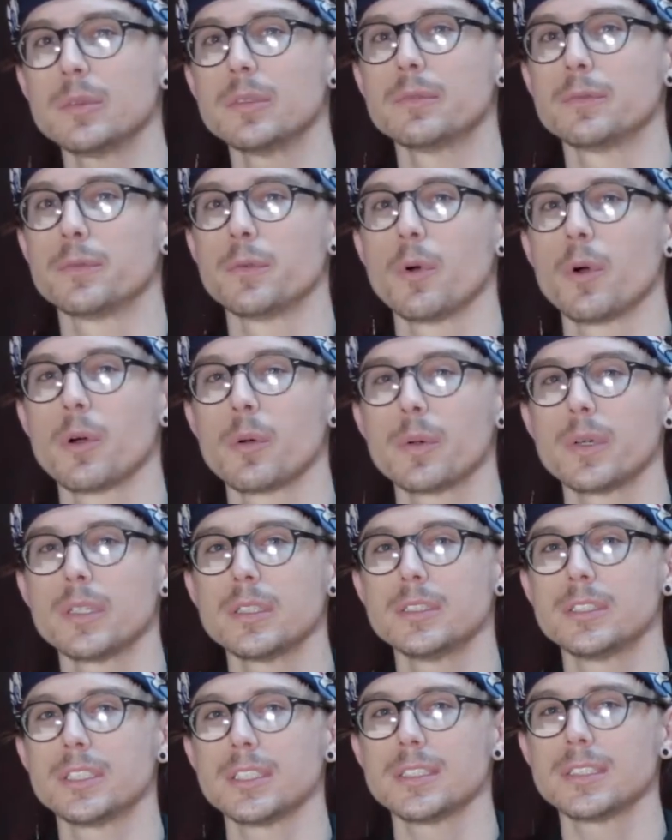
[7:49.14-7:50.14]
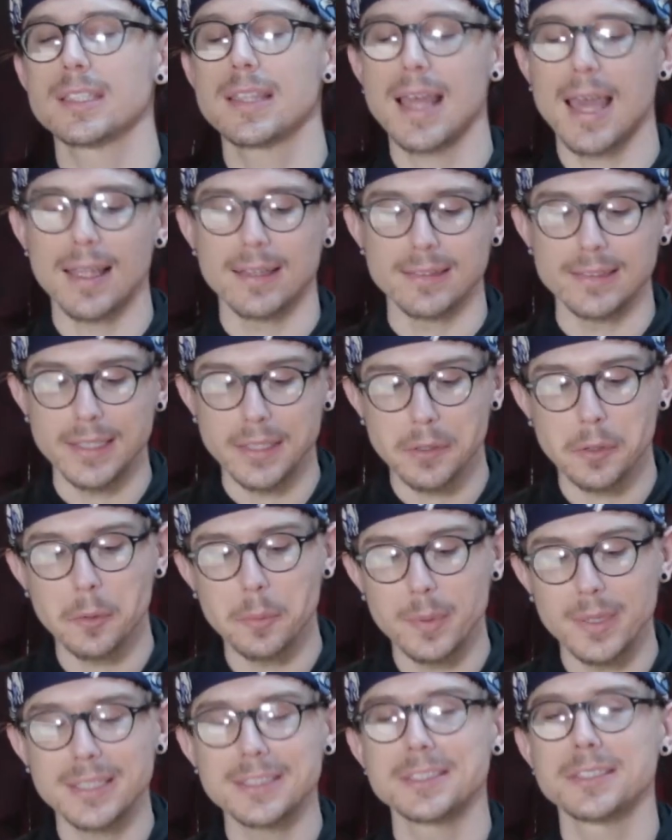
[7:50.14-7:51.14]
went forward just that little
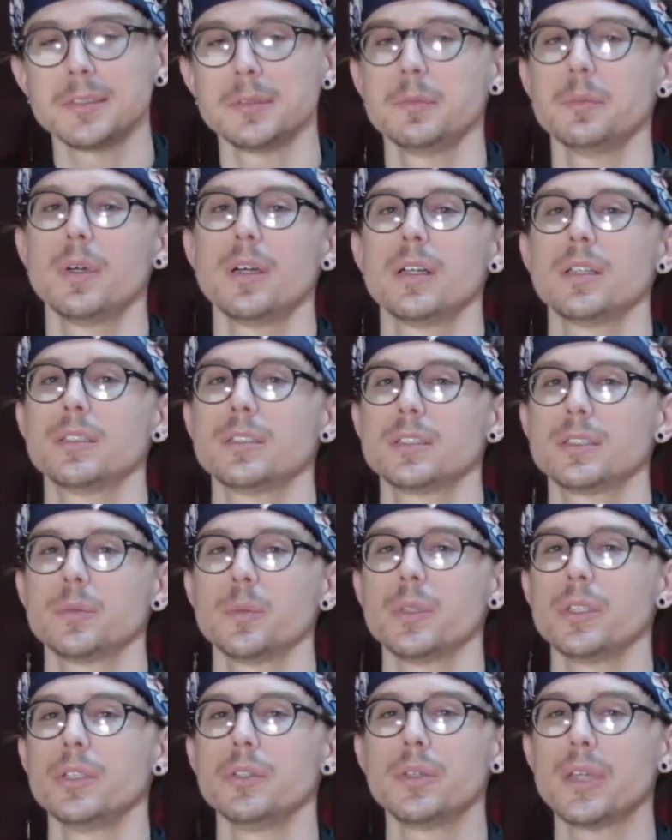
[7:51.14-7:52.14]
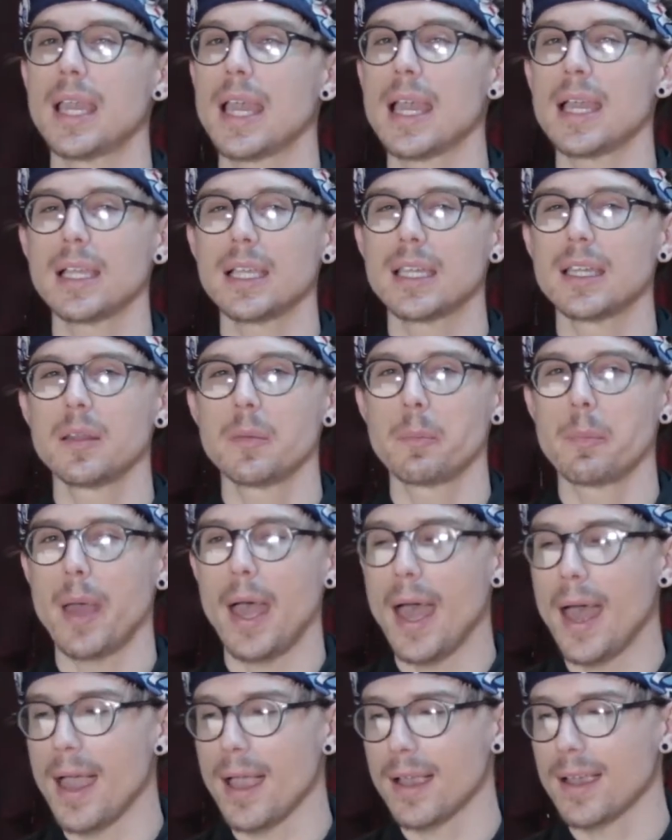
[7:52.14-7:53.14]
bit too much when you can't get it
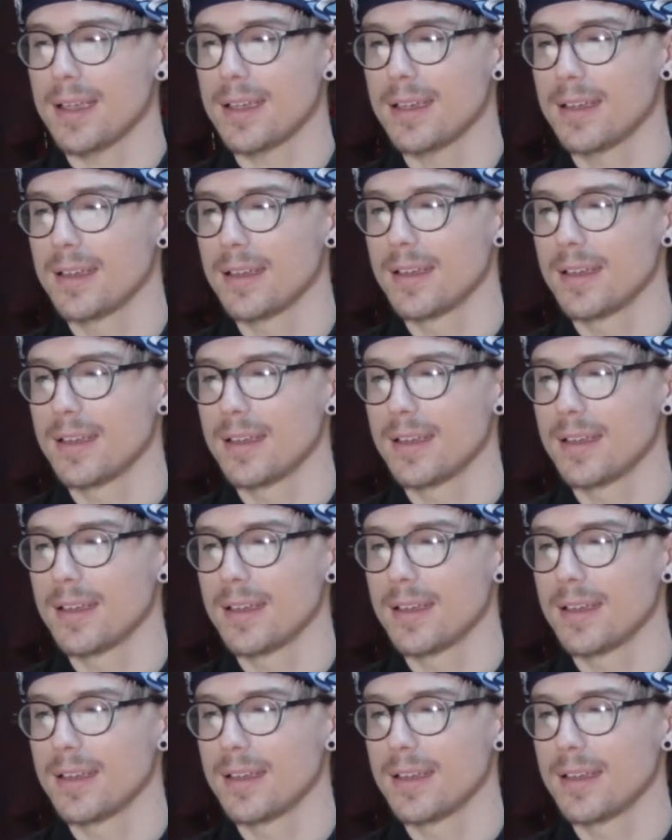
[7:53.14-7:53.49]
back.